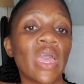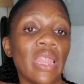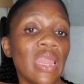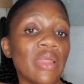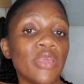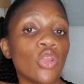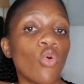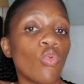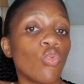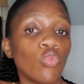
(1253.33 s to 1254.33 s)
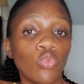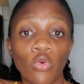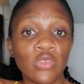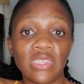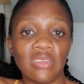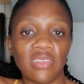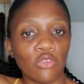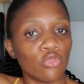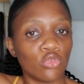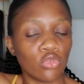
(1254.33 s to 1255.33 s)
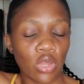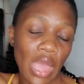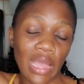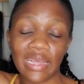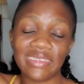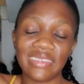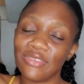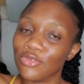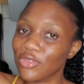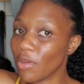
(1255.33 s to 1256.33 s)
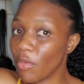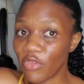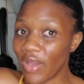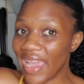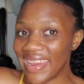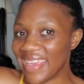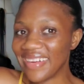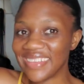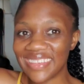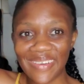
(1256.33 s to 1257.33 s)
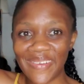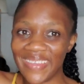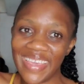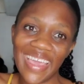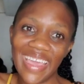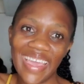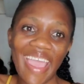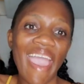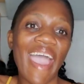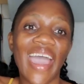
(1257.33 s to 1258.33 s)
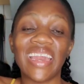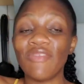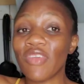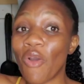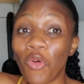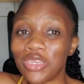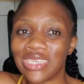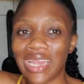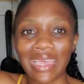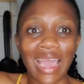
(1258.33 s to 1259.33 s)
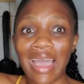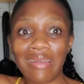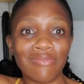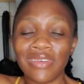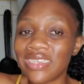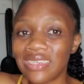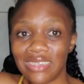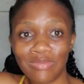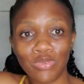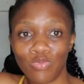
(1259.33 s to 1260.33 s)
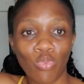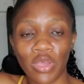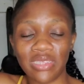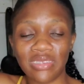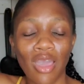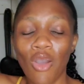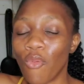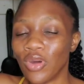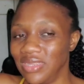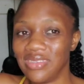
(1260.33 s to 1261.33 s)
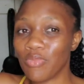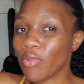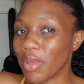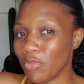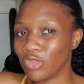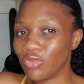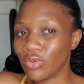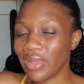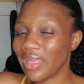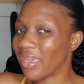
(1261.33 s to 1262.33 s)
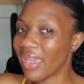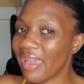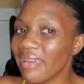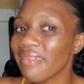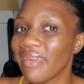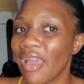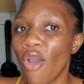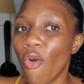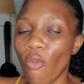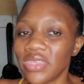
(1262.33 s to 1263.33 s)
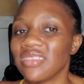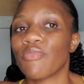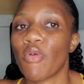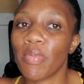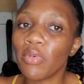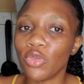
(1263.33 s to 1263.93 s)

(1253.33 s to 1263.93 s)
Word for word: let me know those things I do so that I can steal some of your ideas okay and if you are watching and you are reaching this point what is the problem with you the problem with